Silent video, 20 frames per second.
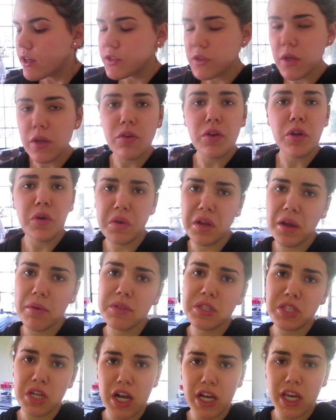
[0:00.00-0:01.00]
So I don't know what I
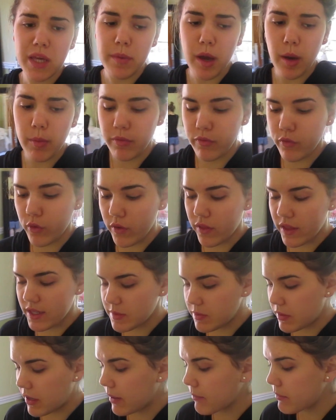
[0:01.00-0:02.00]
was talking about before
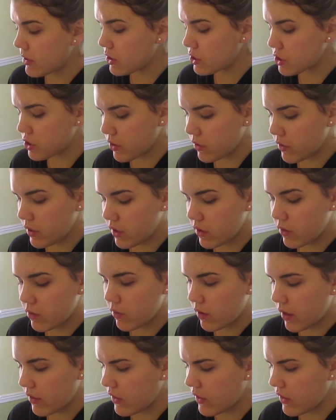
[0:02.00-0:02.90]
this, but I'm gonna show you,